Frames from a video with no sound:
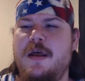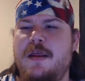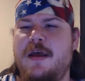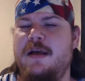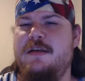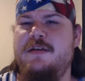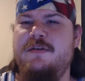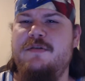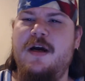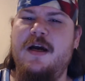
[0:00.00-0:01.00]
Thanks
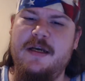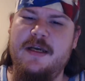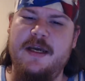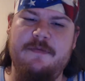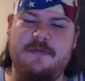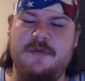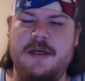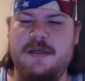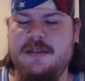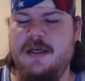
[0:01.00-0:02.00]
to Gabe from Light
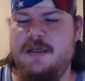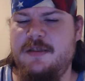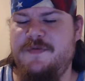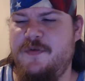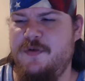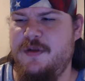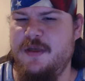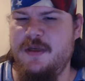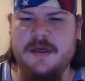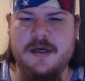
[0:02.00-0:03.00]
Designs for
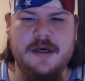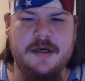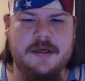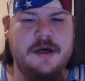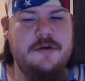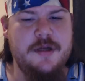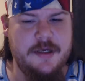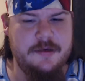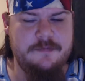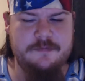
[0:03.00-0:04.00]
the code again.